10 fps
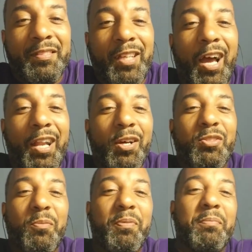I know
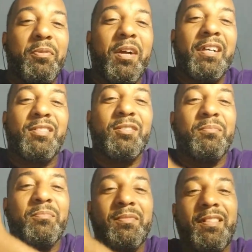some people got some.
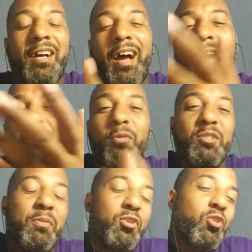I've always
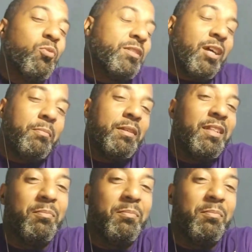been cool with Tommy D.